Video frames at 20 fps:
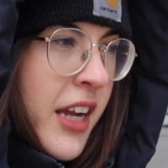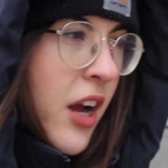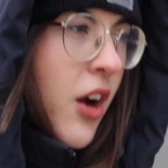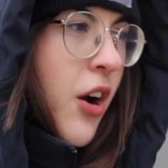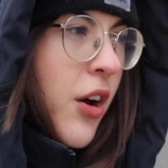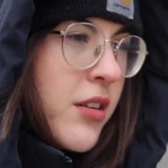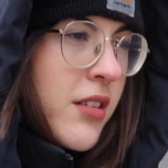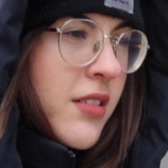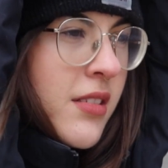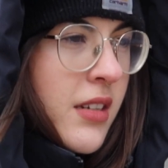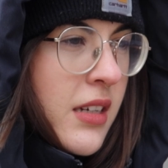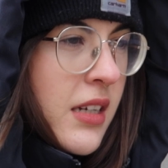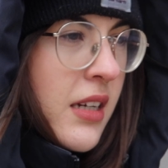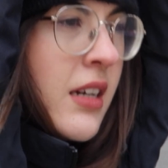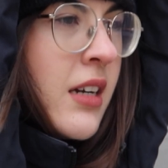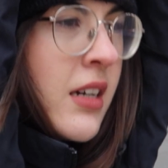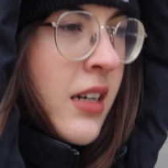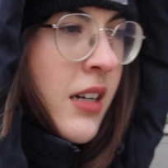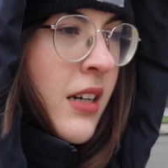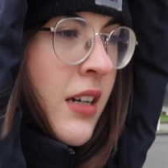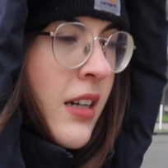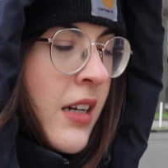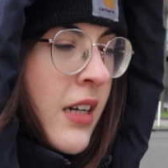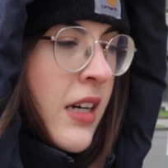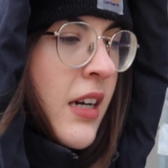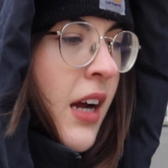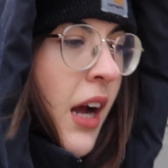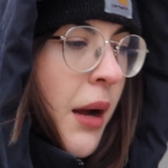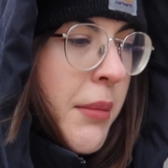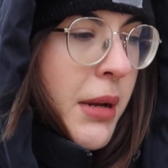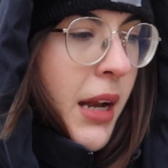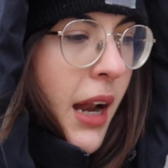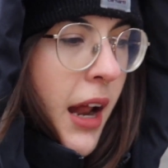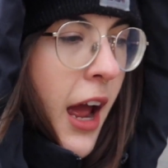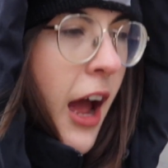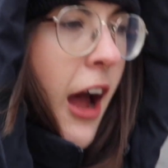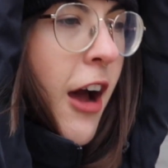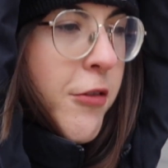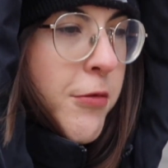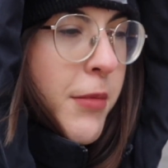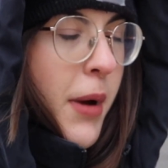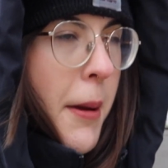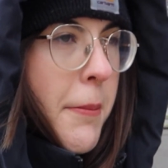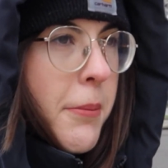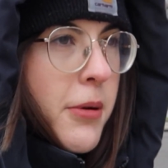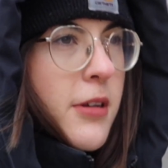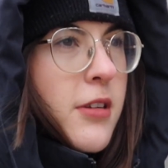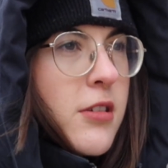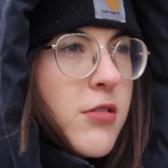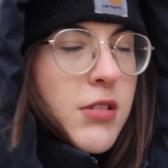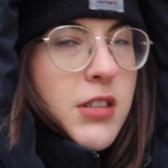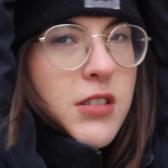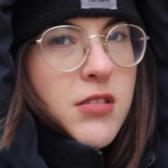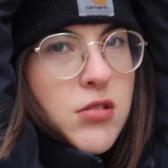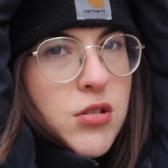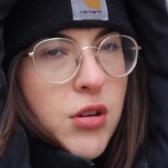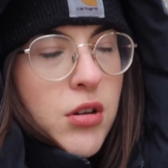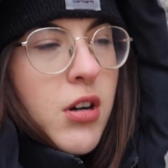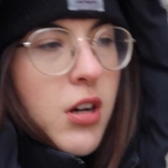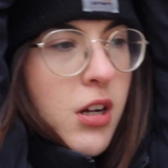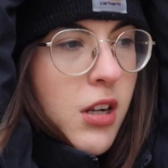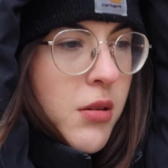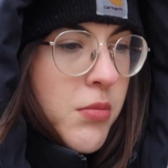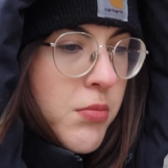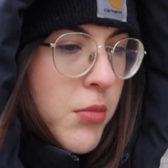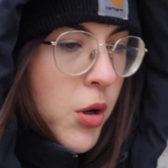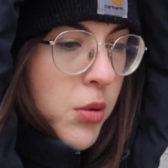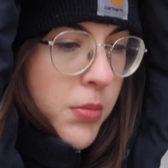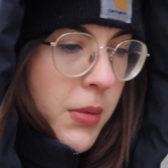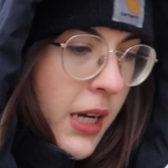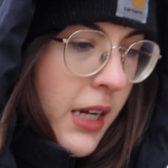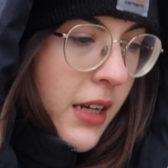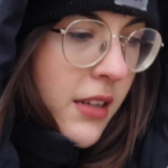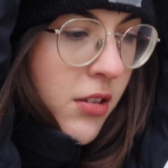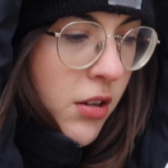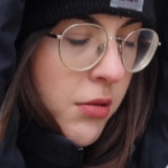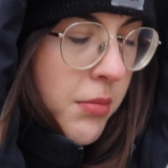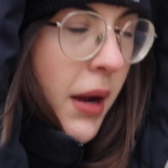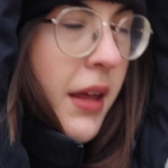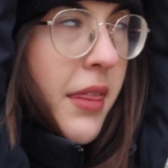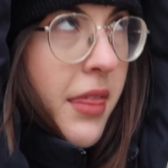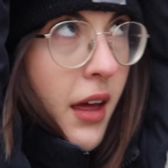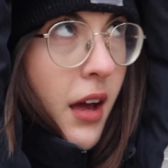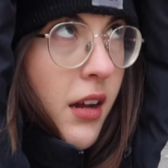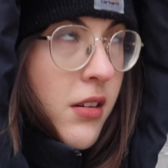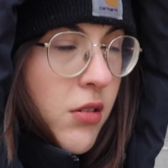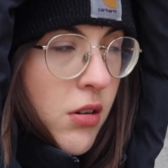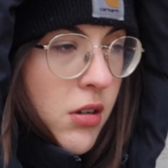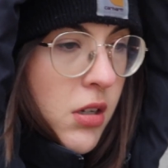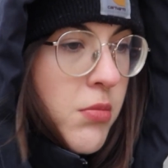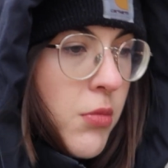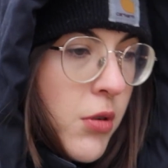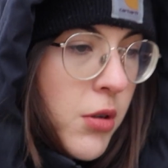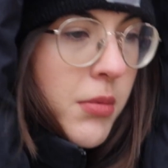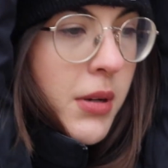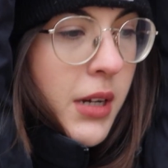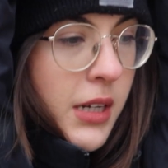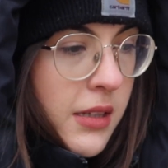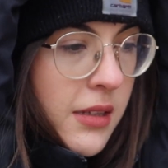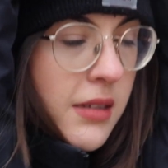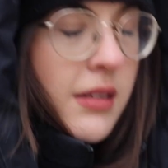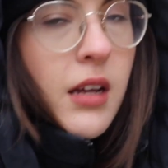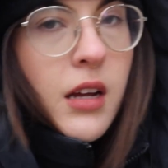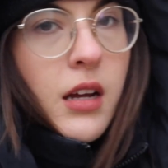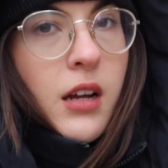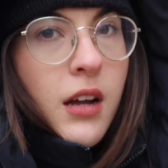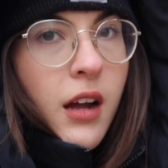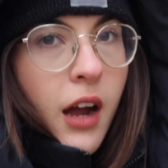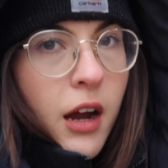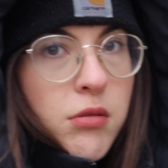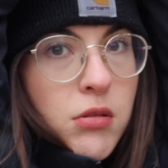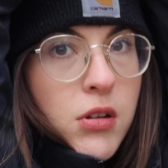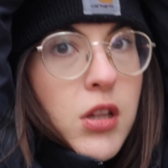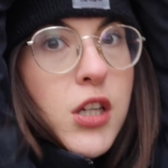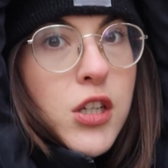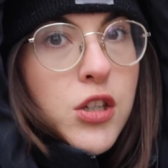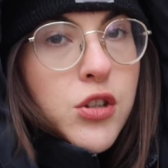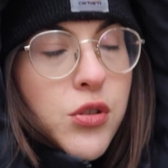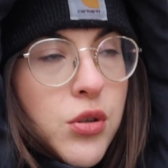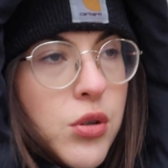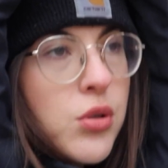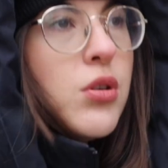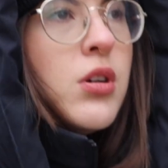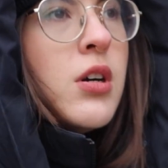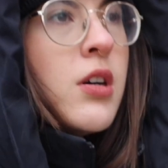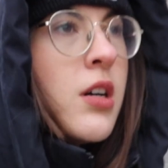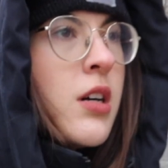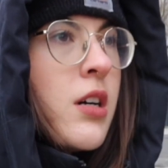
I honestly, I mean, I have my Pinterest girl moments or my that girl moments, I really do,